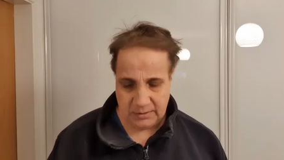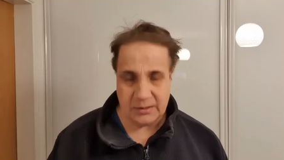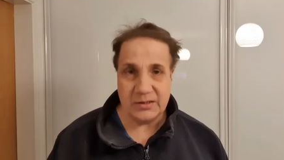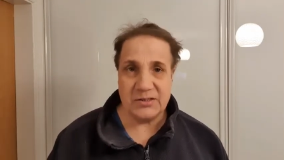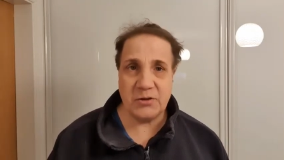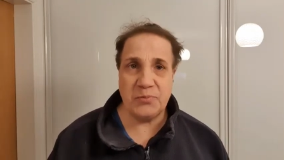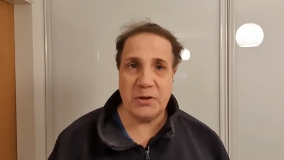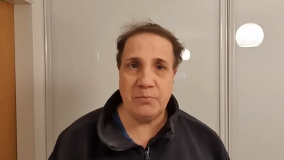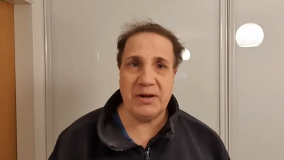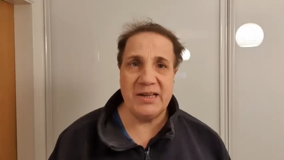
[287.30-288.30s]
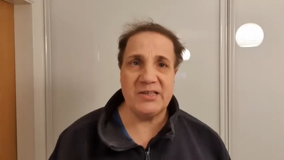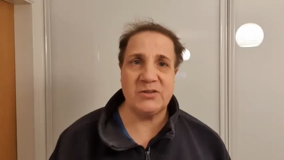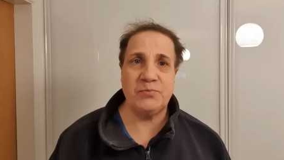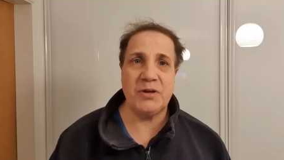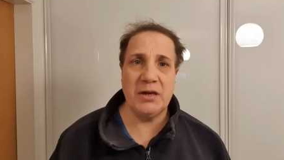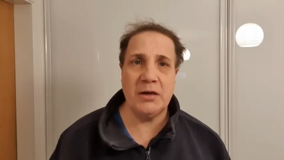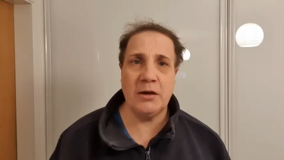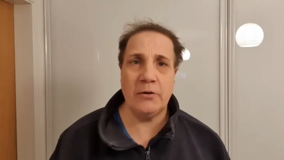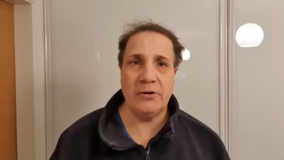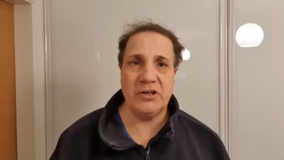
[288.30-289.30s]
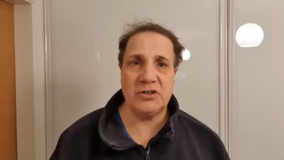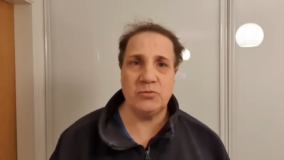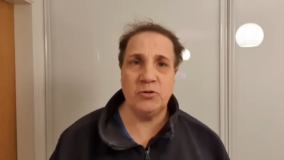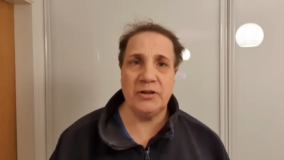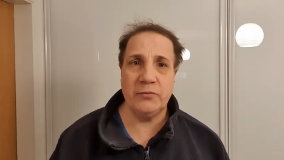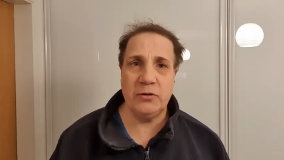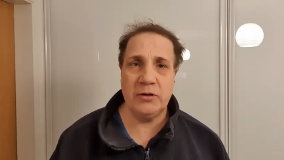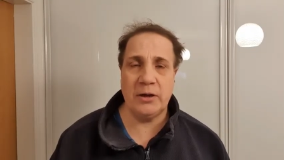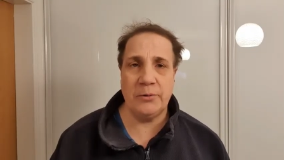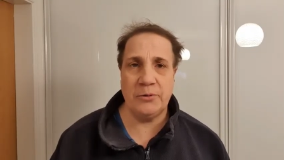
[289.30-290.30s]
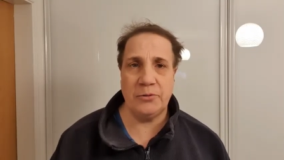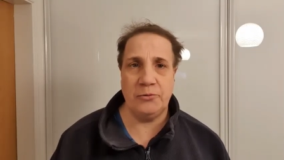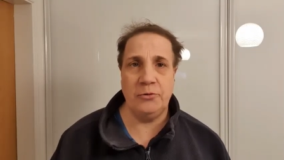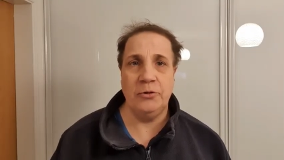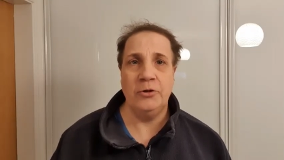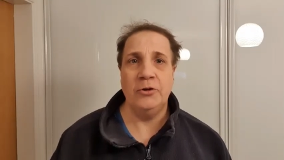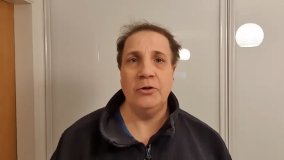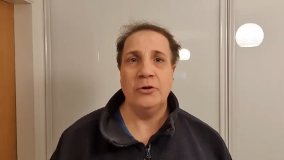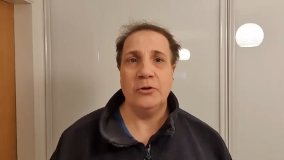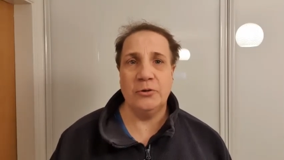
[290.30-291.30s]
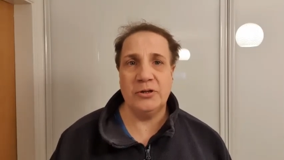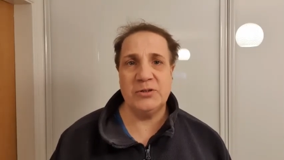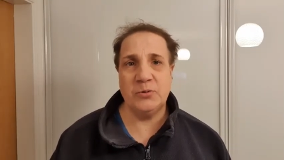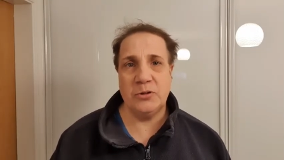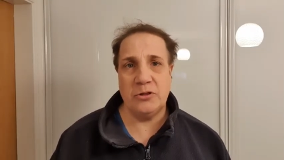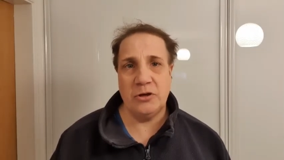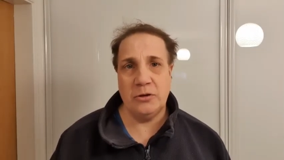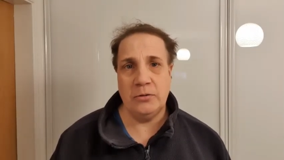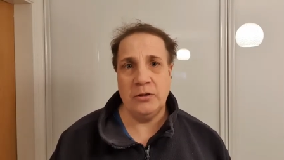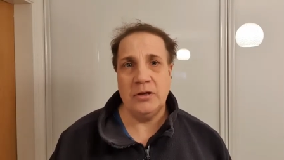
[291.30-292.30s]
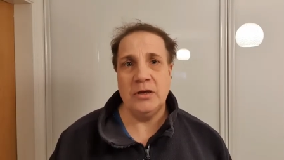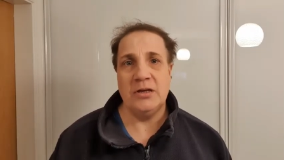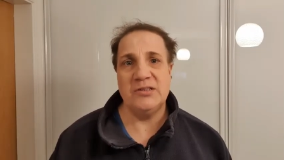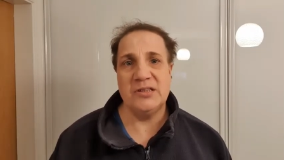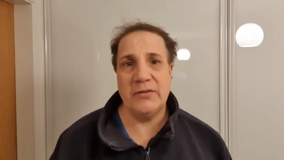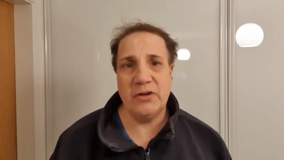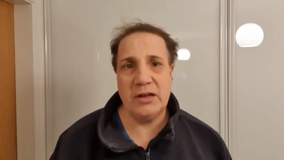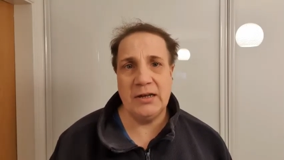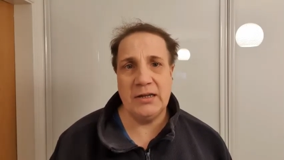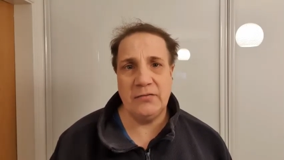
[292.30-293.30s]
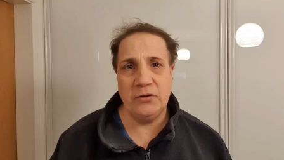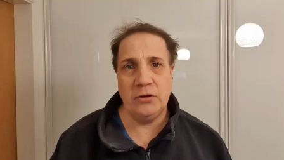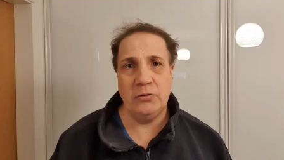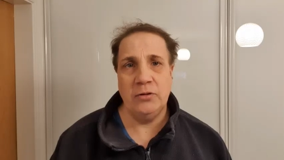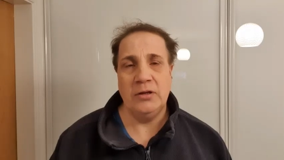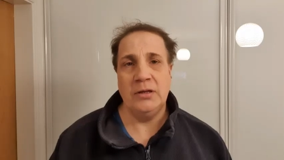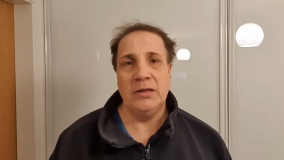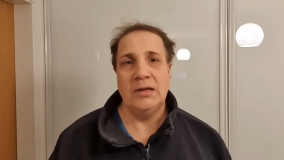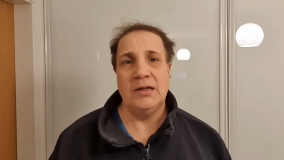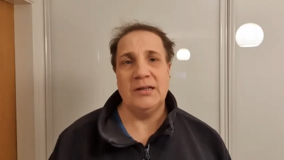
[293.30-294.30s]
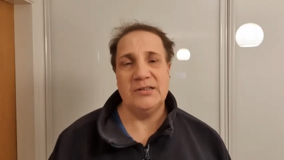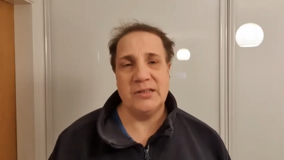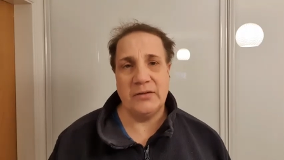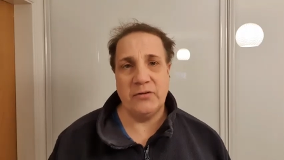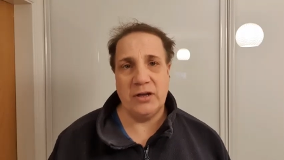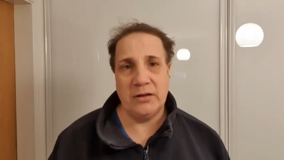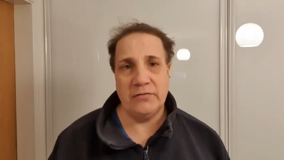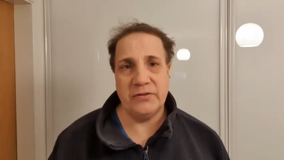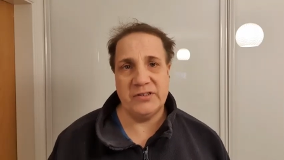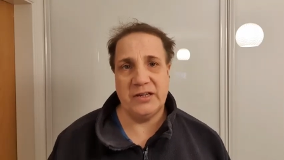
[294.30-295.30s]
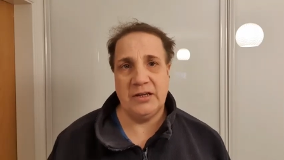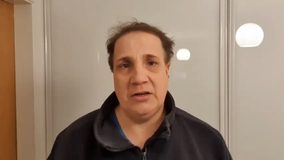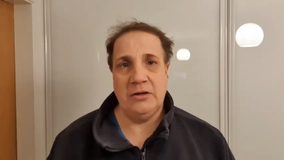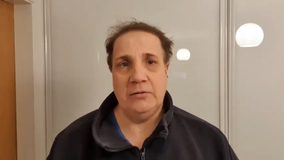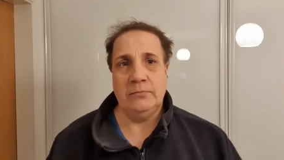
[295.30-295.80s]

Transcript: So be blessed, be encouraged, whatever you're going through. God is with you. He's never going to leave you, and He's never going to forsake you.